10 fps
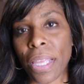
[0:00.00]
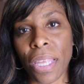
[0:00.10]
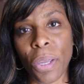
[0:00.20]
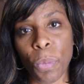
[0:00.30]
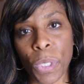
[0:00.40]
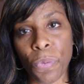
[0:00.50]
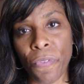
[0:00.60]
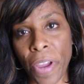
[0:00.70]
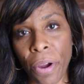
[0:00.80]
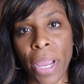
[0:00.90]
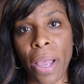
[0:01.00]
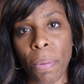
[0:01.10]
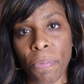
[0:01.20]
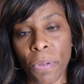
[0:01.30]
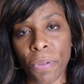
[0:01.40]
I think it was very
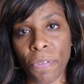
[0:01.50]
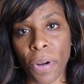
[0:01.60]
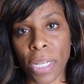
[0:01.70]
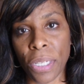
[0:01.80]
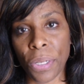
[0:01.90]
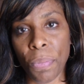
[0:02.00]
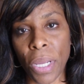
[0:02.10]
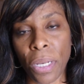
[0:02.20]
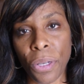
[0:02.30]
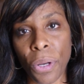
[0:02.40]
helpful for us to meet.